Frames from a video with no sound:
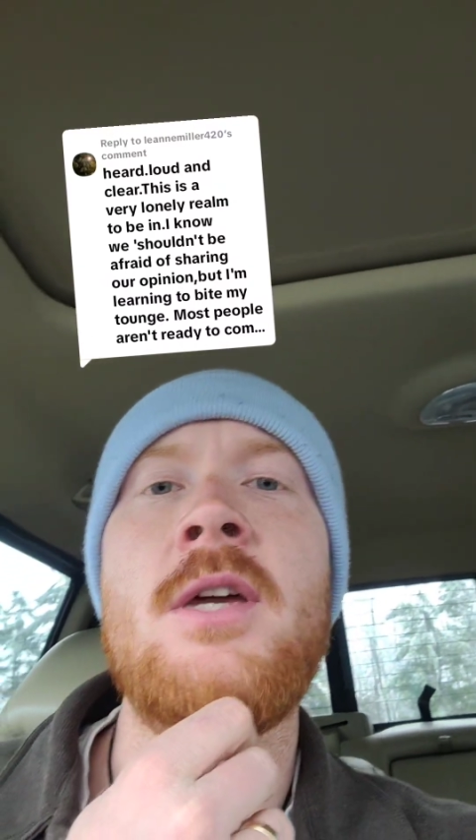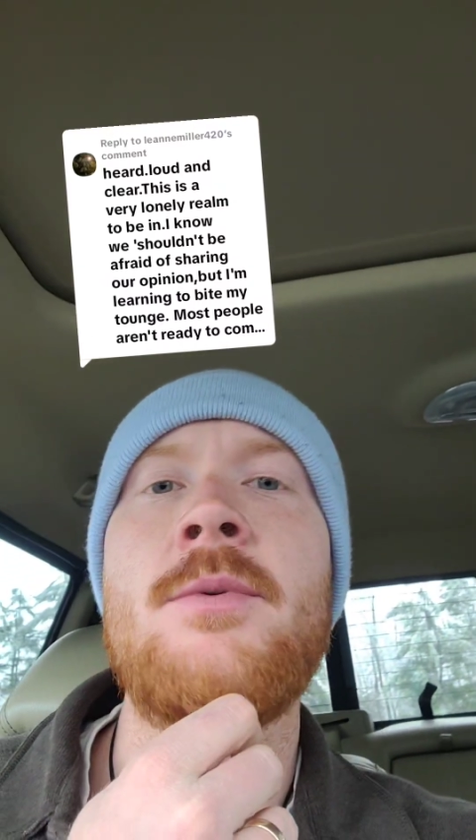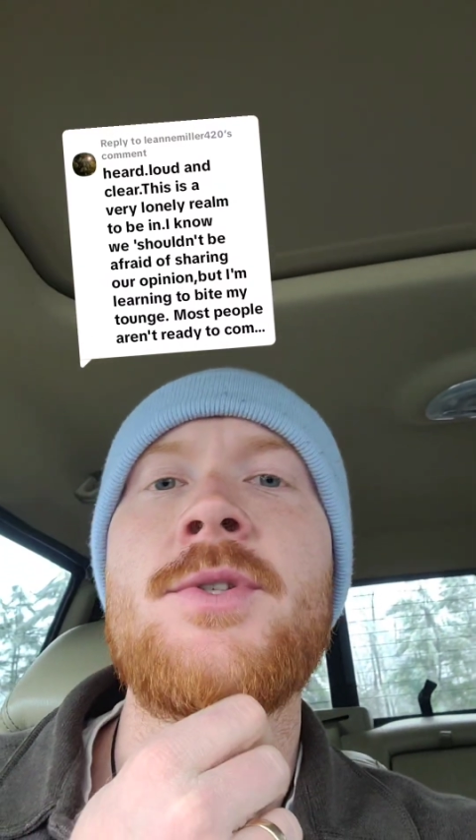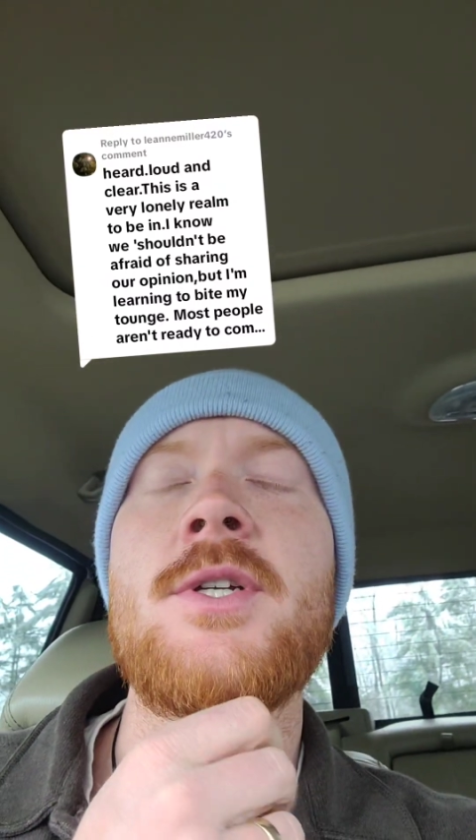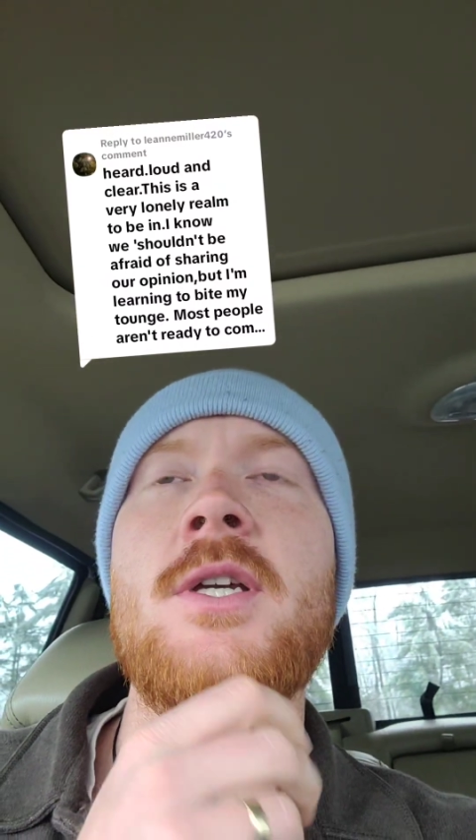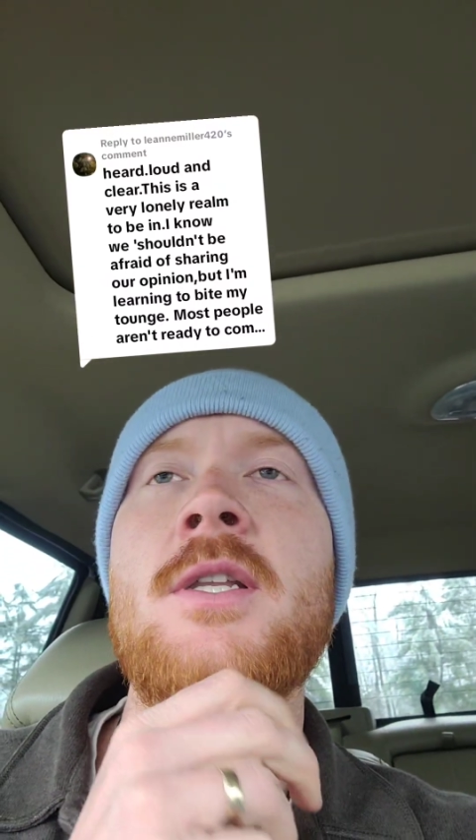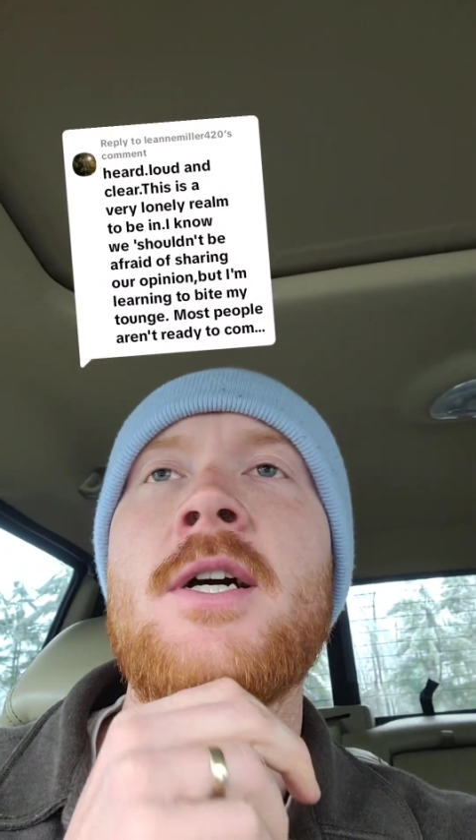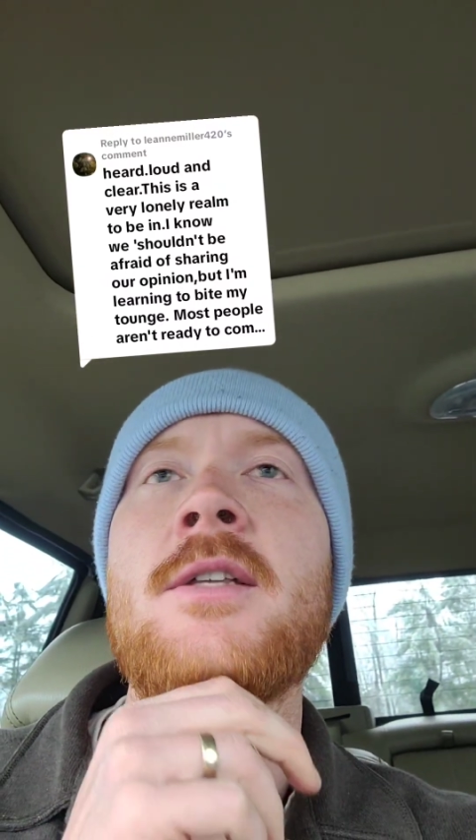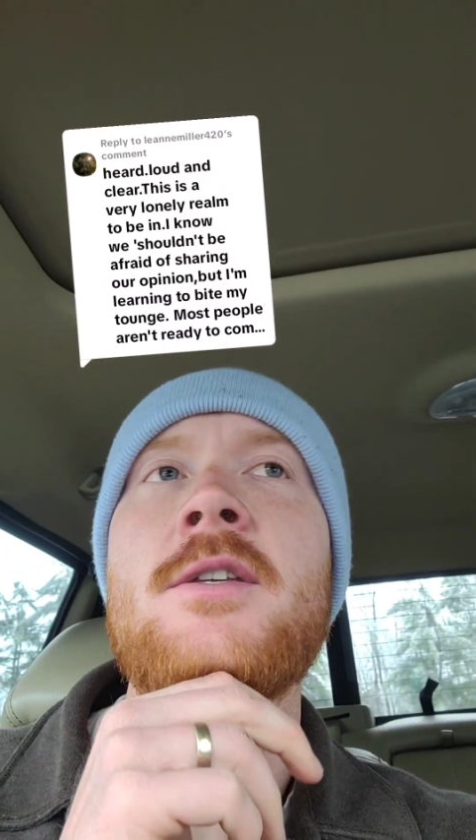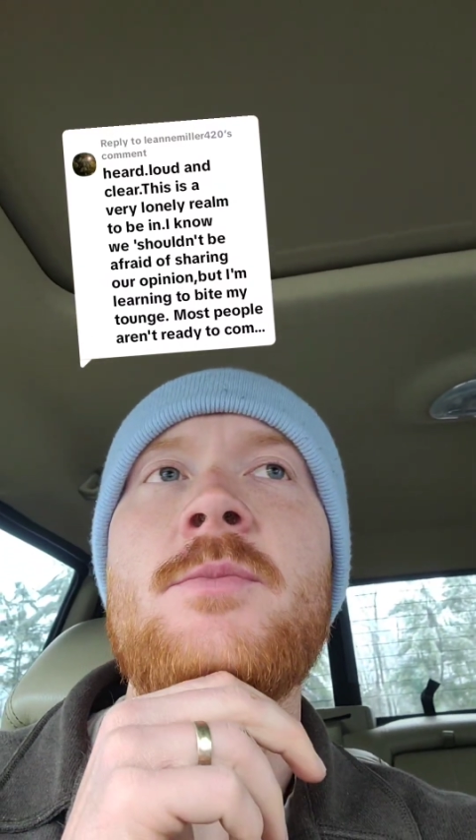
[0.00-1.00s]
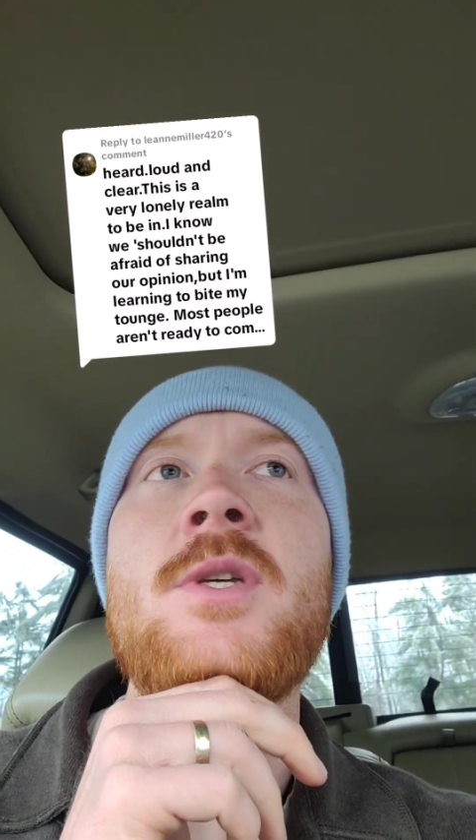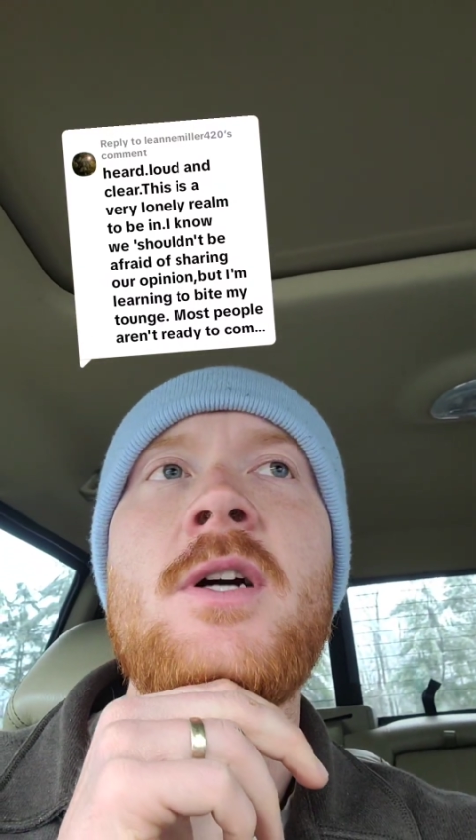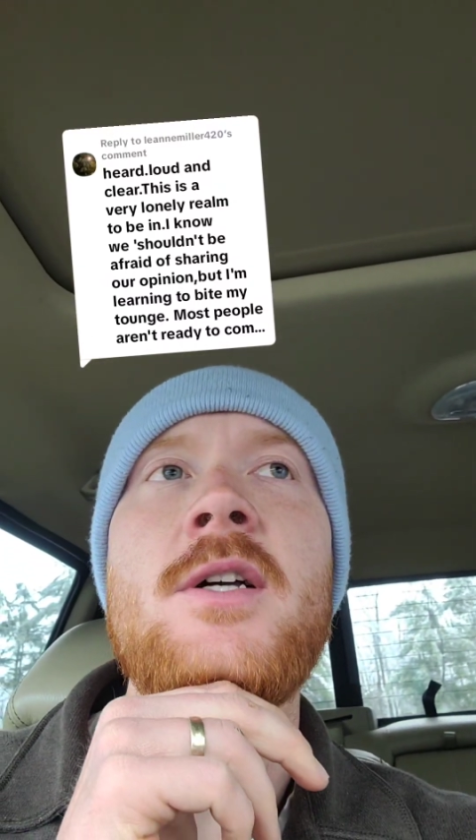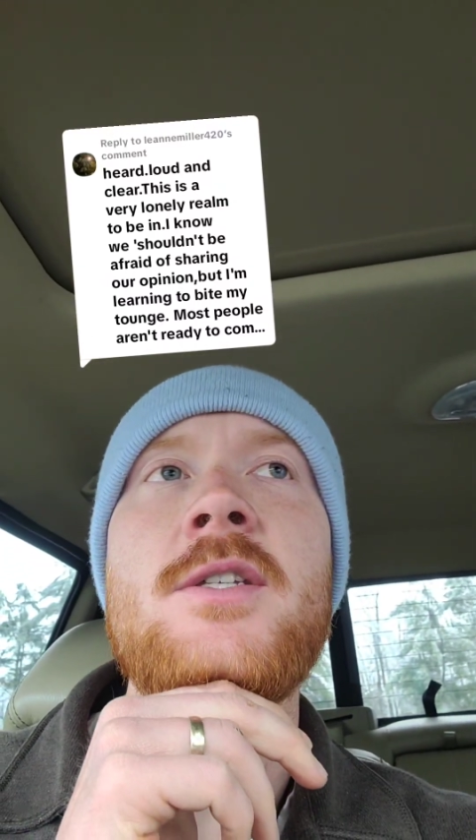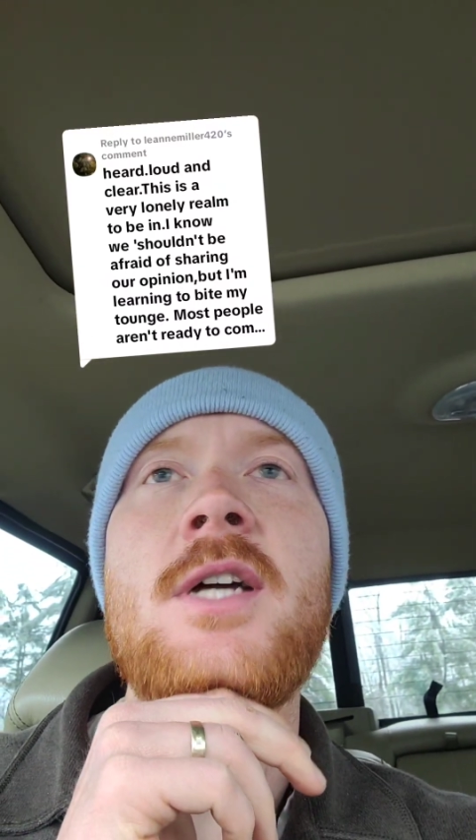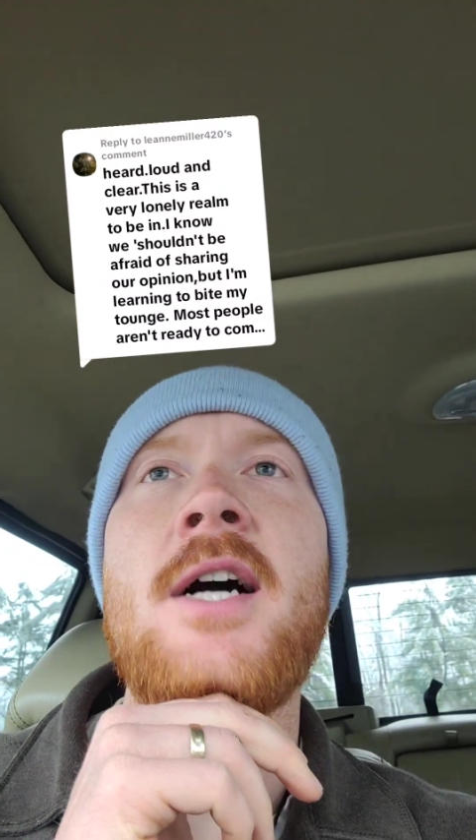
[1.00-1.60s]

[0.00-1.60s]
able to connect is because